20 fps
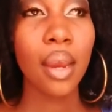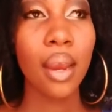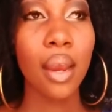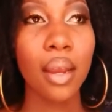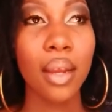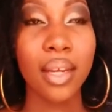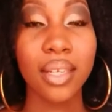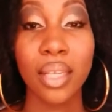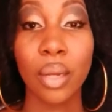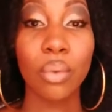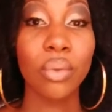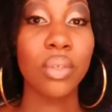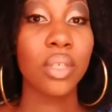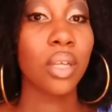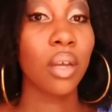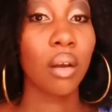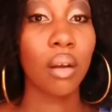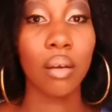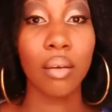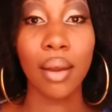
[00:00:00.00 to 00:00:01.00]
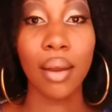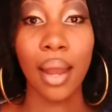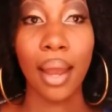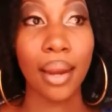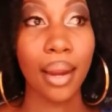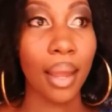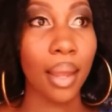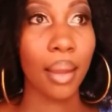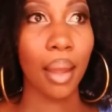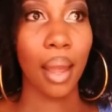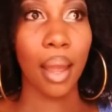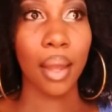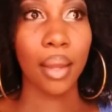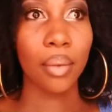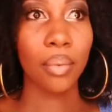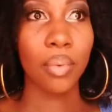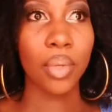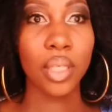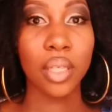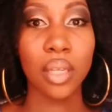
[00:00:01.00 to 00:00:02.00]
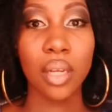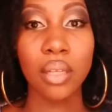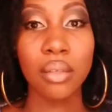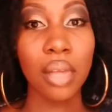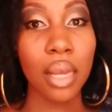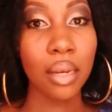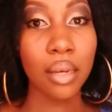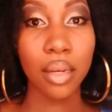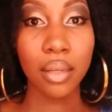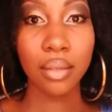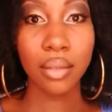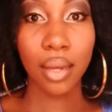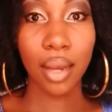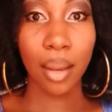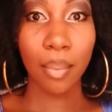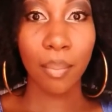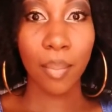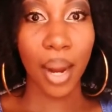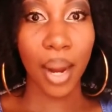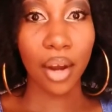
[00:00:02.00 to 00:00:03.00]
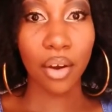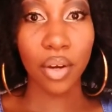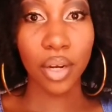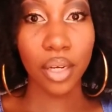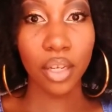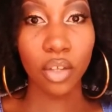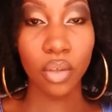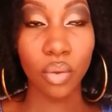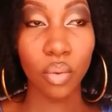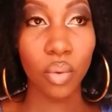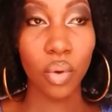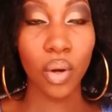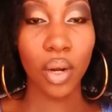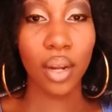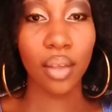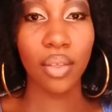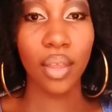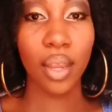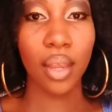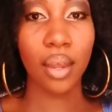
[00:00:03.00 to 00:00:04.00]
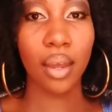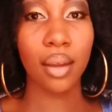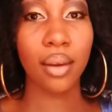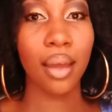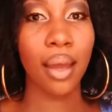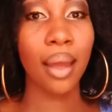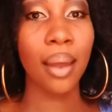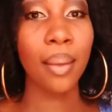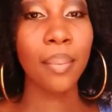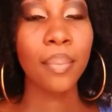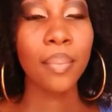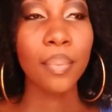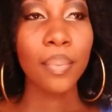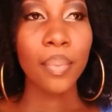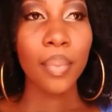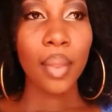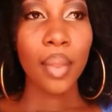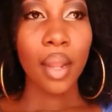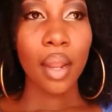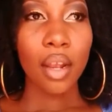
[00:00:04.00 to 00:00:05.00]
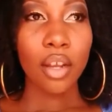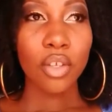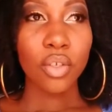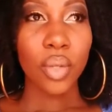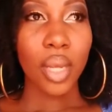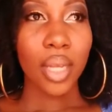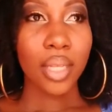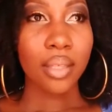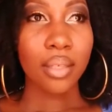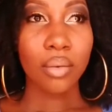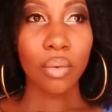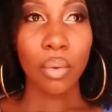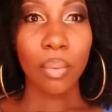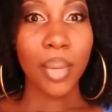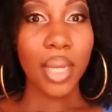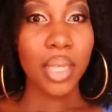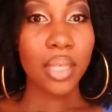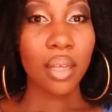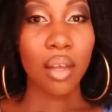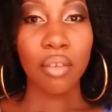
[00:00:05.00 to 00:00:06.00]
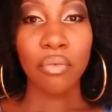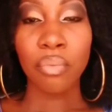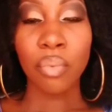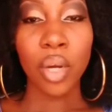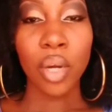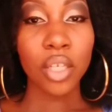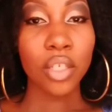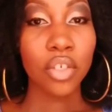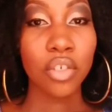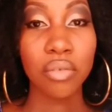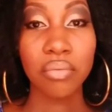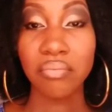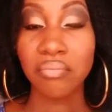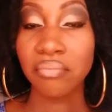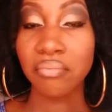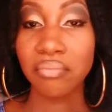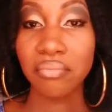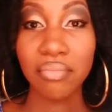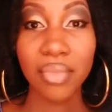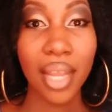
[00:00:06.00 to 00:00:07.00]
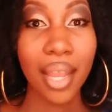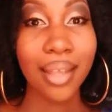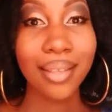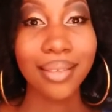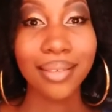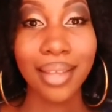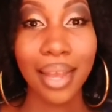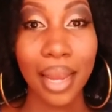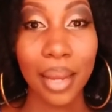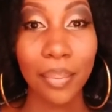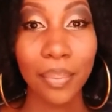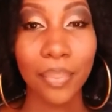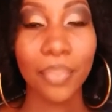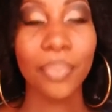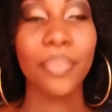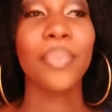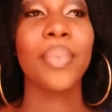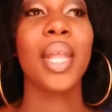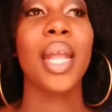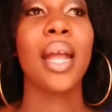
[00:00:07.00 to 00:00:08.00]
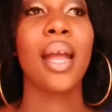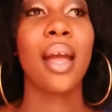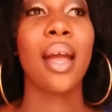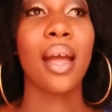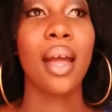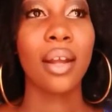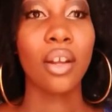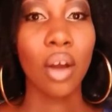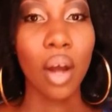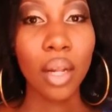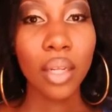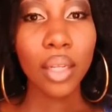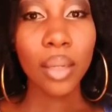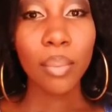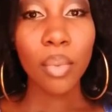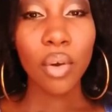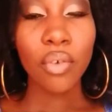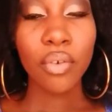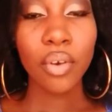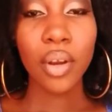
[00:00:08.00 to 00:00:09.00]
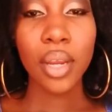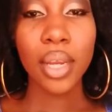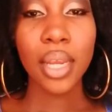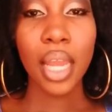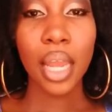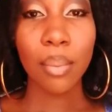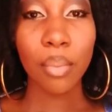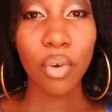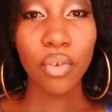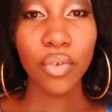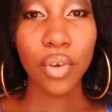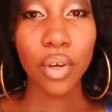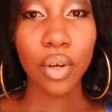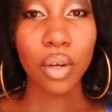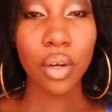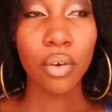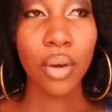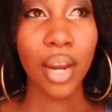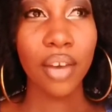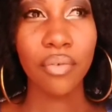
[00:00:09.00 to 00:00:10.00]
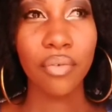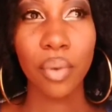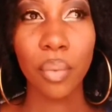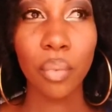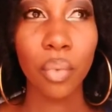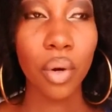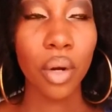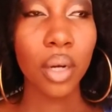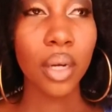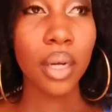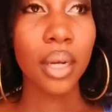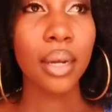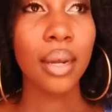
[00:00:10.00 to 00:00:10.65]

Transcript: Because I was young and I, I wasn't intending to get married soon or anything like that. So I told myself, watch, it's time. Called him over. He came over right from work.